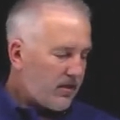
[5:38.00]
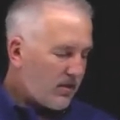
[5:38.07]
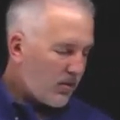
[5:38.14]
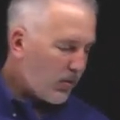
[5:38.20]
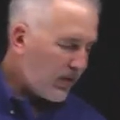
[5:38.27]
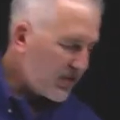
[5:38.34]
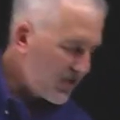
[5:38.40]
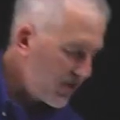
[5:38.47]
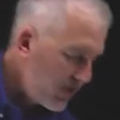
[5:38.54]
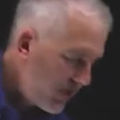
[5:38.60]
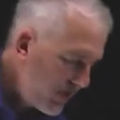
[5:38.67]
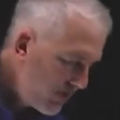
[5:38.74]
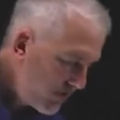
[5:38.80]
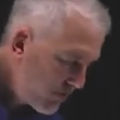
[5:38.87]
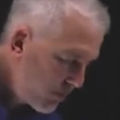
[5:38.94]
question
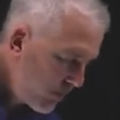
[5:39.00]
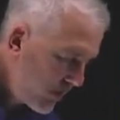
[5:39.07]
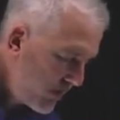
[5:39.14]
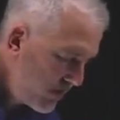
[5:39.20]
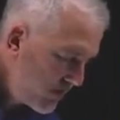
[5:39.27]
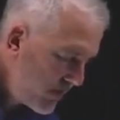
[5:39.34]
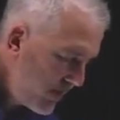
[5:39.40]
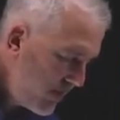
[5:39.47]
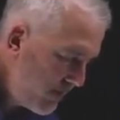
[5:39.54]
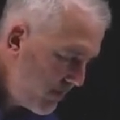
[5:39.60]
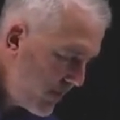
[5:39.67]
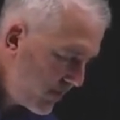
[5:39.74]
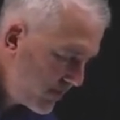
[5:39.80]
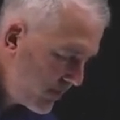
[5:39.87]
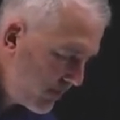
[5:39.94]
is what is the
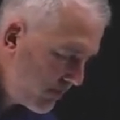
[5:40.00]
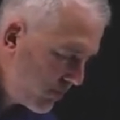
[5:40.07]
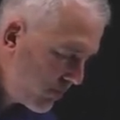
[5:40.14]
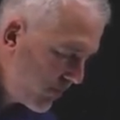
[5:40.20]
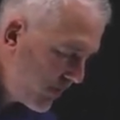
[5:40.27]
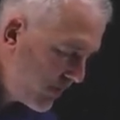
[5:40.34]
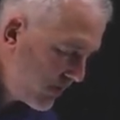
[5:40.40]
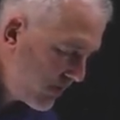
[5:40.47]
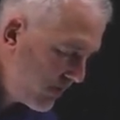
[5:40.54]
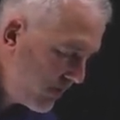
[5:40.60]
melting point